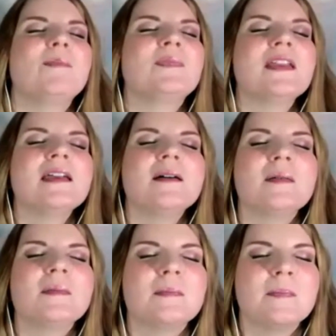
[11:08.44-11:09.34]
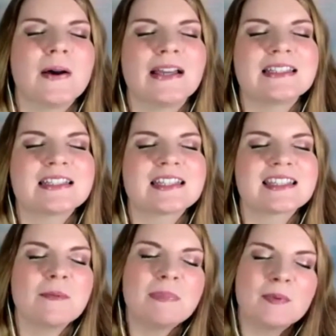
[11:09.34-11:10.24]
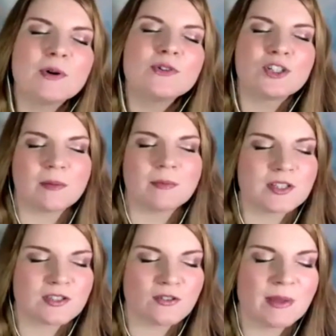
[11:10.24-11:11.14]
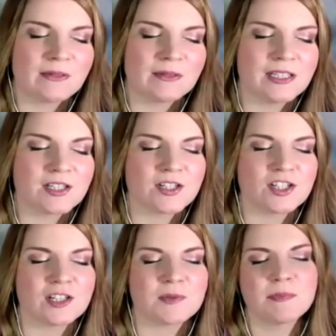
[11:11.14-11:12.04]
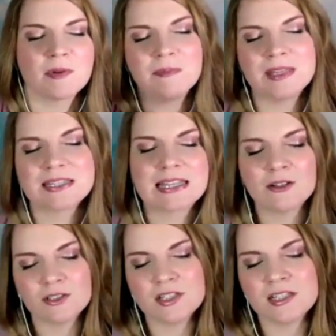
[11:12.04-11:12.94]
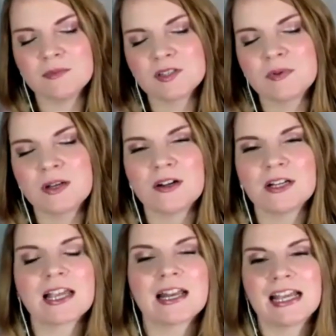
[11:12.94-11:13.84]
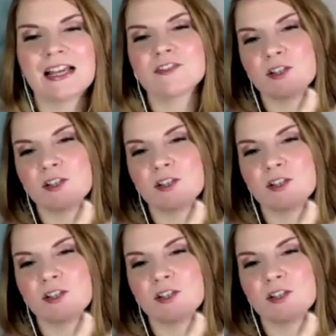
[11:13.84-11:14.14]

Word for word: um, but some people who jump to soulmate relationships but miss out on team spirit kind of